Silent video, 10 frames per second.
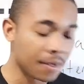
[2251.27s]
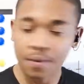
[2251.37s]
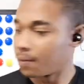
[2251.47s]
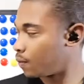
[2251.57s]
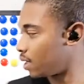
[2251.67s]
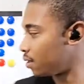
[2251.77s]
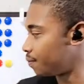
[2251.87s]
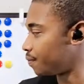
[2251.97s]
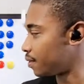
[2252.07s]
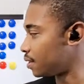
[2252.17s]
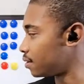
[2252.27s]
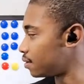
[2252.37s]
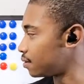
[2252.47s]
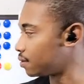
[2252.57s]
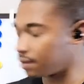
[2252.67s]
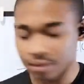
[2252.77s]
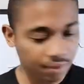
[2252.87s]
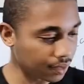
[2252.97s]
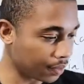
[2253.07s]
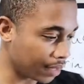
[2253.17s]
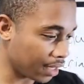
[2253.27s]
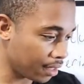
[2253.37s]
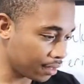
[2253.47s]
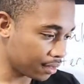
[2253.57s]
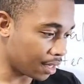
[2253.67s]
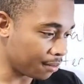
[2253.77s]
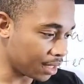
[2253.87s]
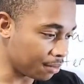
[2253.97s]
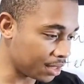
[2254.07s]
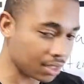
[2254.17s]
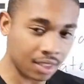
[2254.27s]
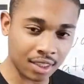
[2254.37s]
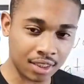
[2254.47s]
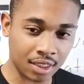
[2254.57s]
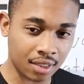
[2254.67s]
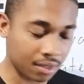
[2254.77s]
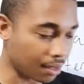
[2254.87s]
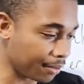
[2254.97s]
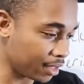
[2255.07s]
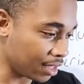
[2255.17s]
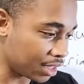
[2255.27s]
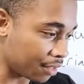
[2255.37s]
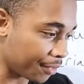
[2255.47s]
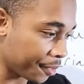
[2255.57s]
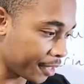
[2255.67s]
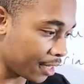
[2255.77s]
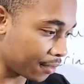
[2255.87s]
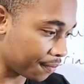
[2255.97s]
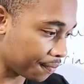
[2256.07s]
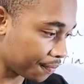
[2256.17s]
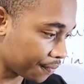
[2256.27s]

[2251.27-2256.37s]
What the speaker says: Well, okay. I'm just gonna let y'all figure it out.